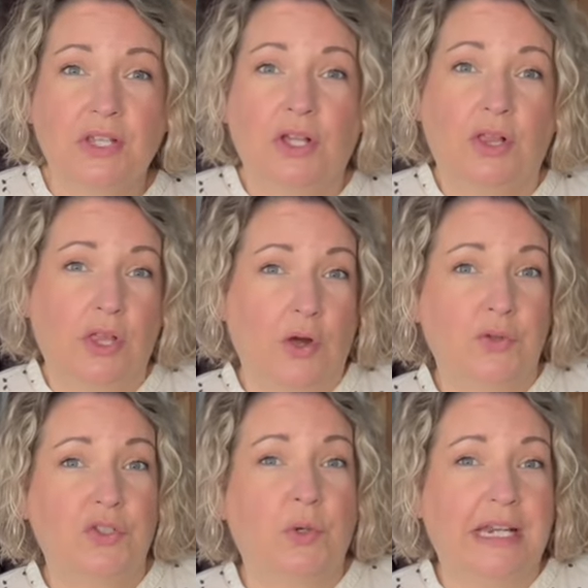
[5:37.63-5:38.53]

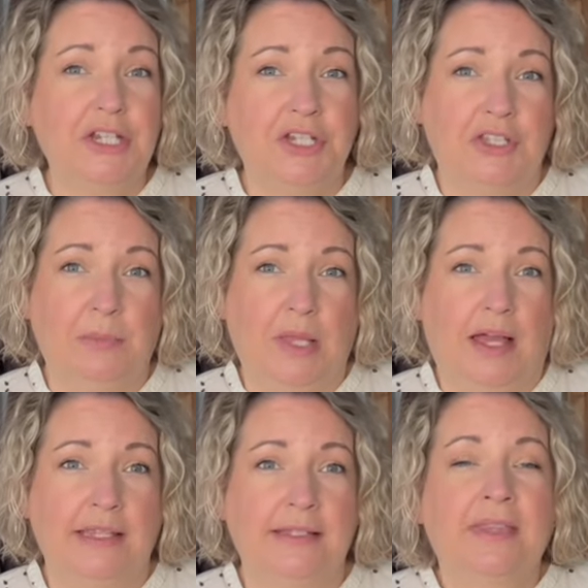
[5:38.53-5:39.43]
clothes, or kitchen
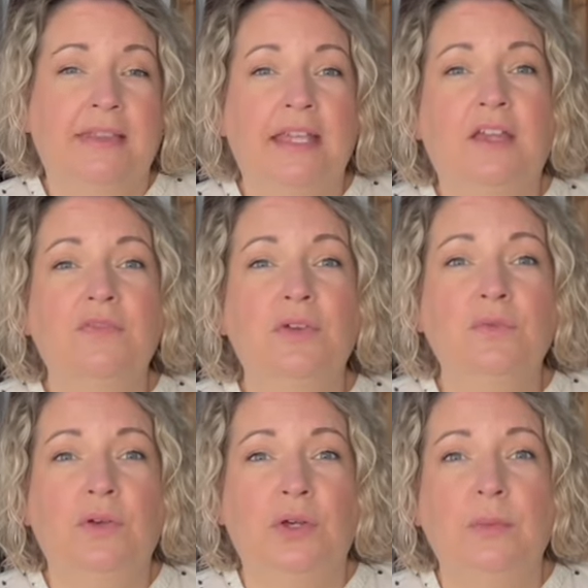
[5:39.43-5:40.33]
supplies. Think of the
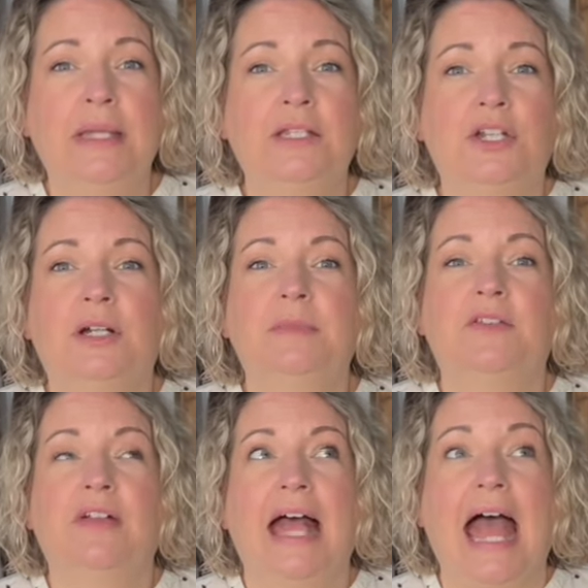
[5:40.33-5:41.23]
room in terms
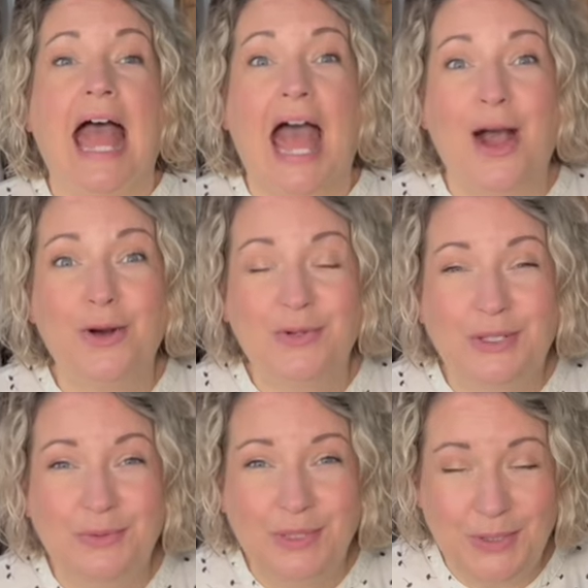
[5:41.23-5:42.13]
of how
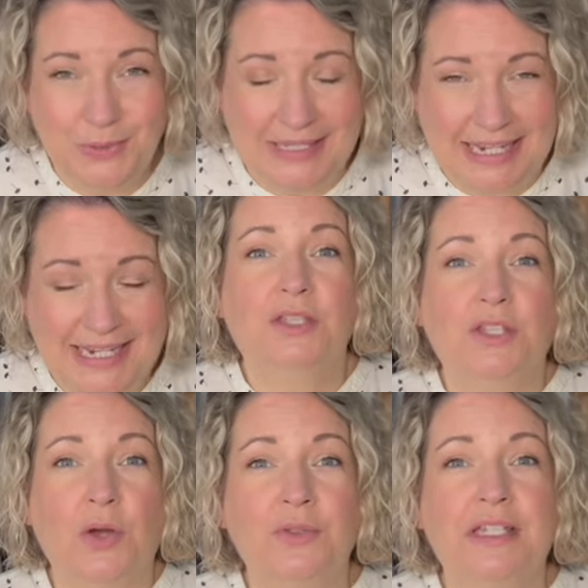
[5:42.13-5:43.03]
you use it.
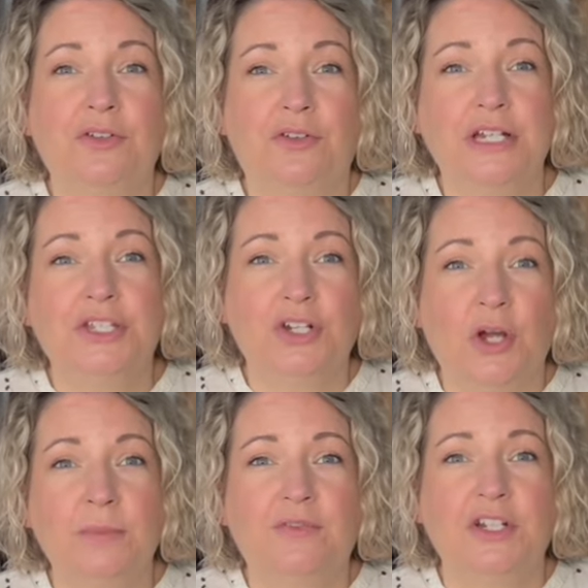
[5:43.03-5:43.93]
Zones increase your
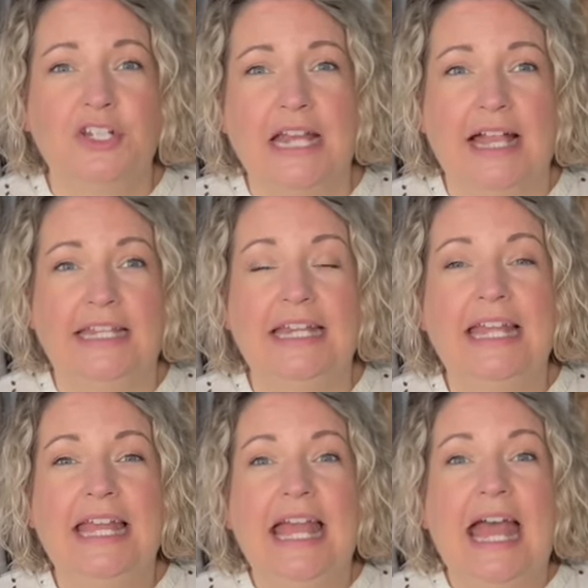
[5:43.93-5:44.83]
home's functionality
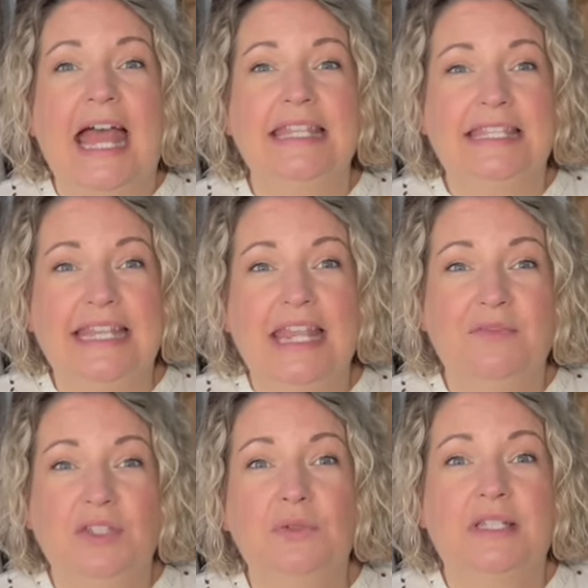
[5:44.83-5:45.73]
and
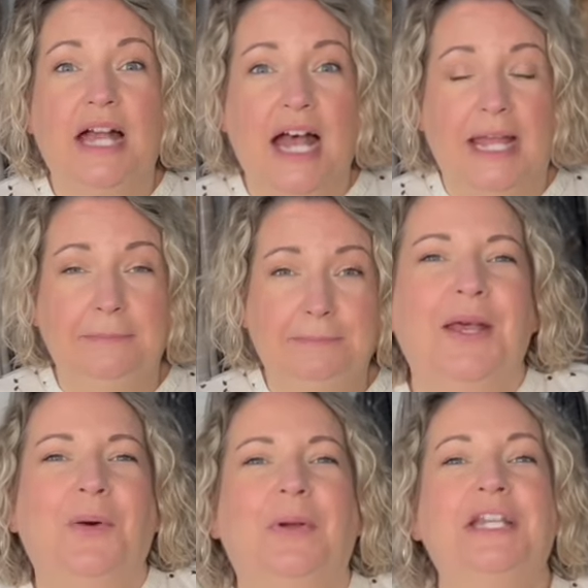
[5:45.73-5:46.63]
save you time.
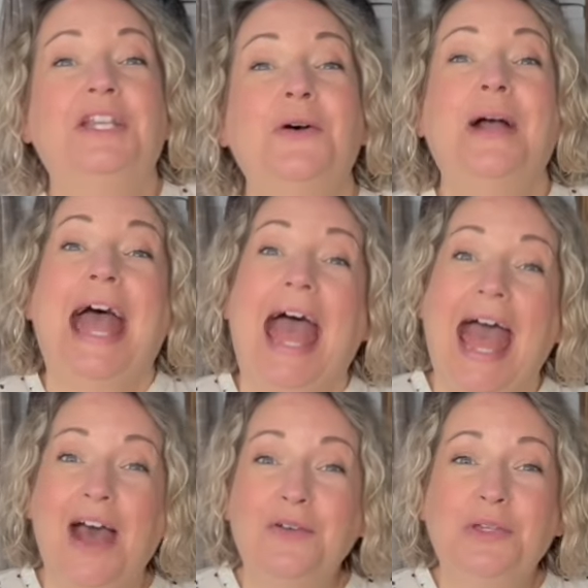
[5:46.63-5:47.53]
When you know
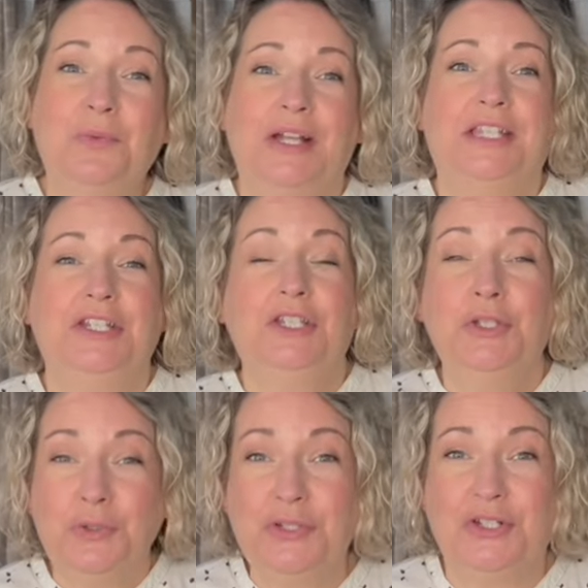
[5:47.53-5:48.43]
how you want to
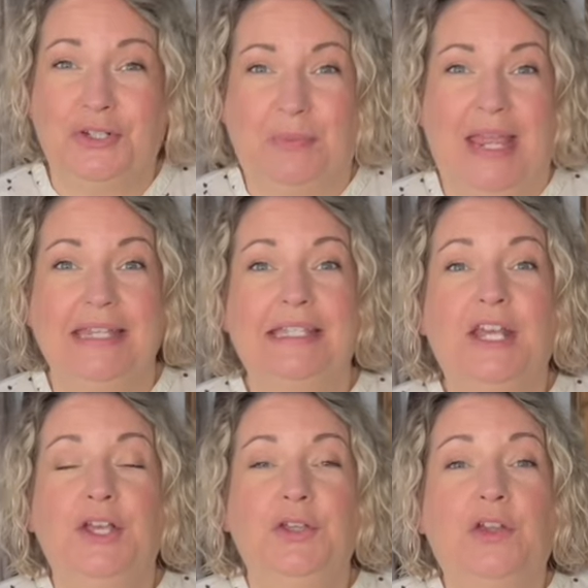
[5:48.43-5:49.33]
use your space,
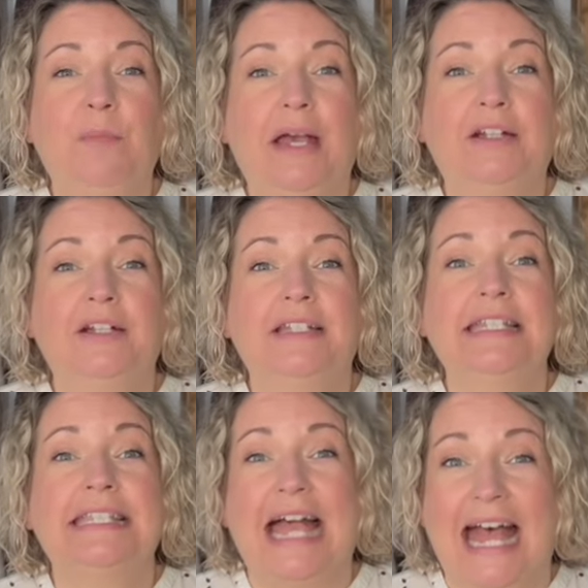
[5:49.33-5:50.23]
you can better
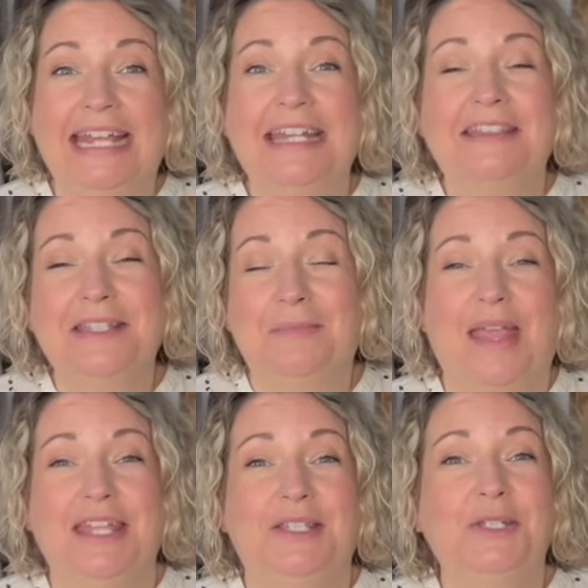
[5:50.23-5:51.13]
design the
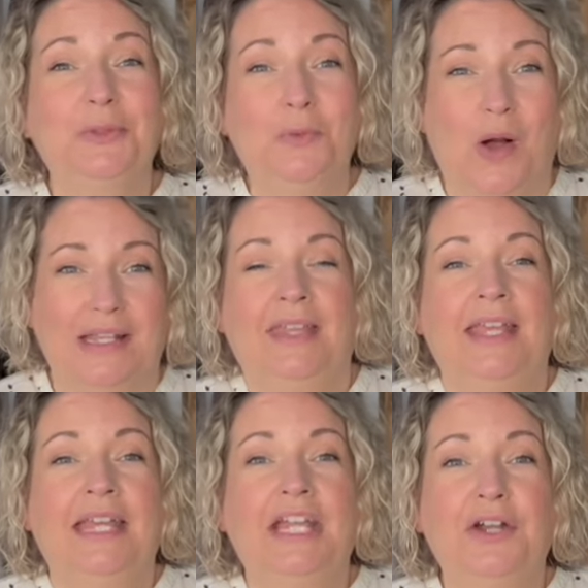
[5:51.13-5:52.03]
space you want.
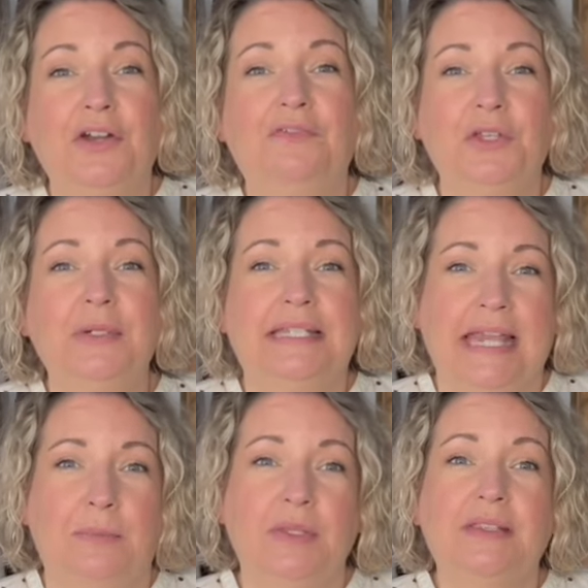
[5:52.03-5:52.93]
Here are a few
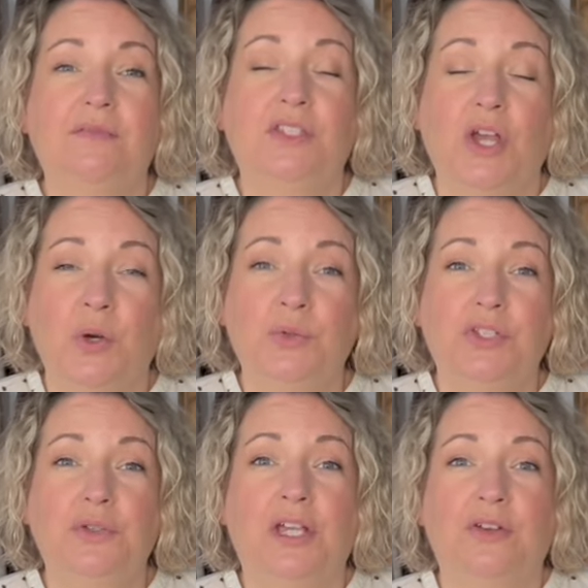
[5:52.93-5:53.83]
examples of
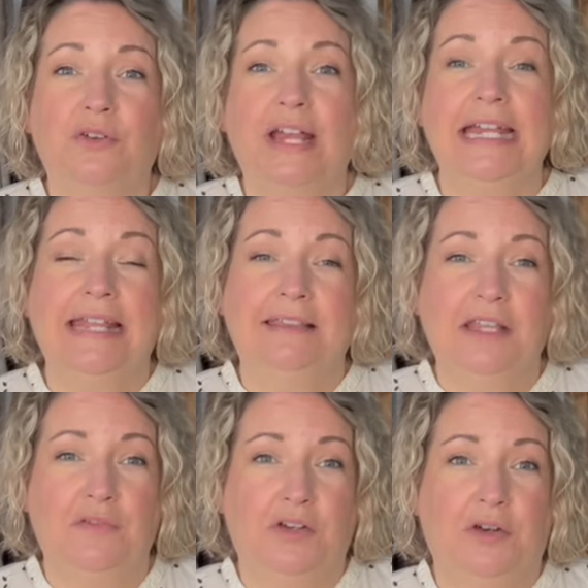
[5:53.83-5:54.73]
zones you can create in the
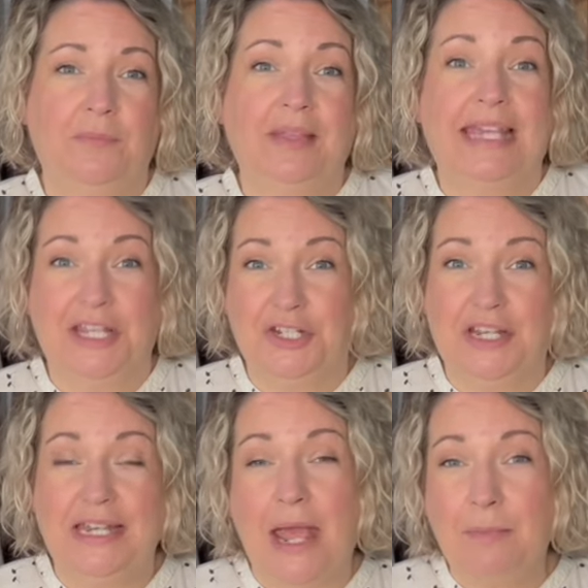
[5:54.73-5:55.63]
living room,
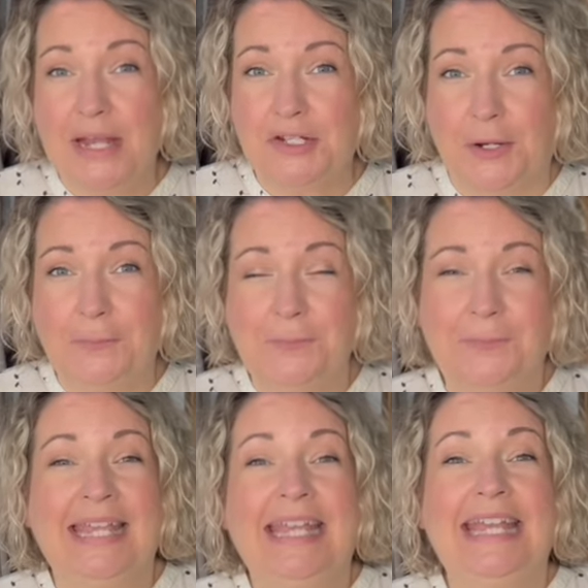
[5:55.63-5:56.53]
kitchen, and bedroom.
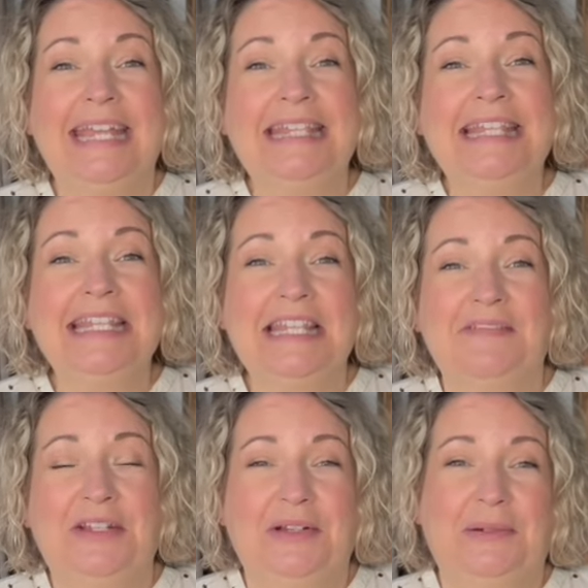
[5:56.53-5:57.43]
In the
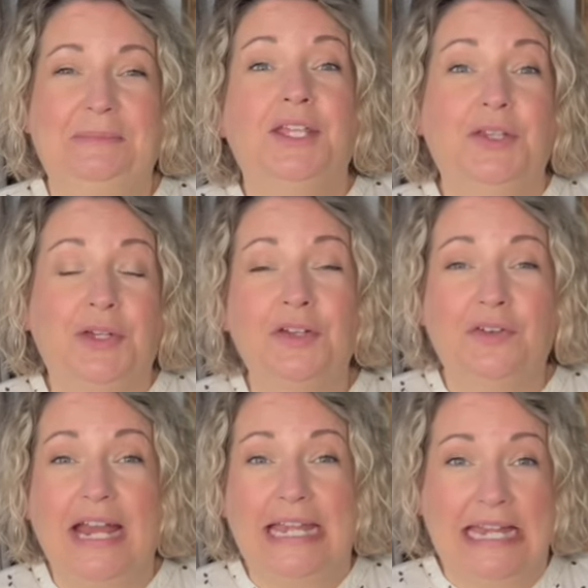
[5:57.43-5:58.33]
living room, you can
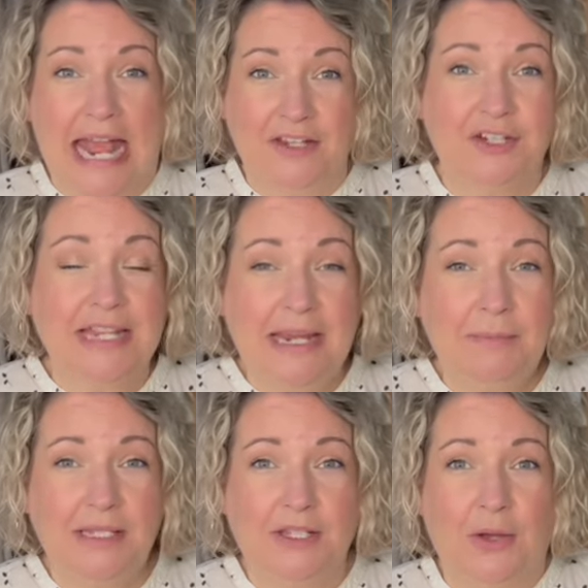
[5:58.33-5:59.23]
create an
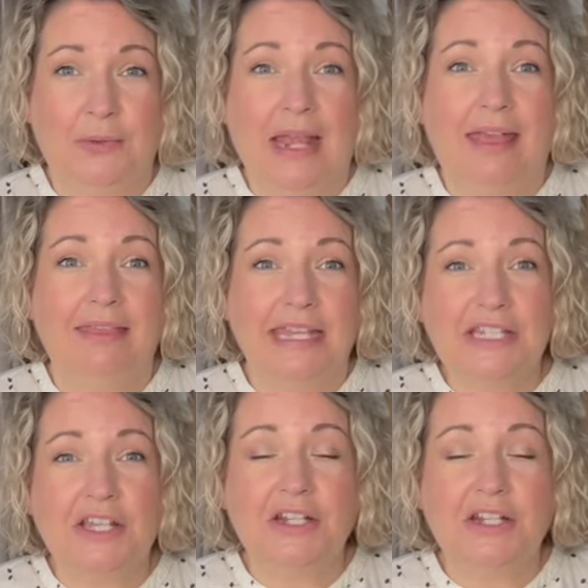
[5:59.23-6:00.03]
entertainment zone. This could